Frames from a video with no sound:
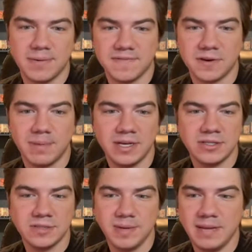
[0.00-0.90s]
But for
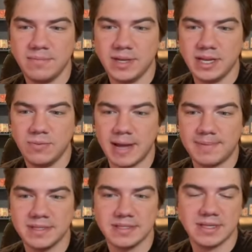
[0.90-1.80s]
Punisher's Beam, we need
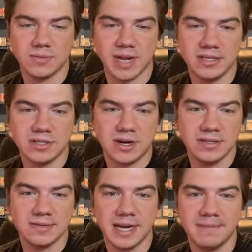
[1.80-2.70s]
weapons and ranged
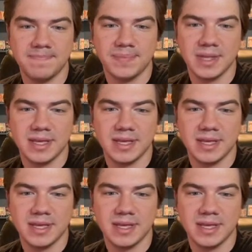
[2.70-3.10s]
cards, right?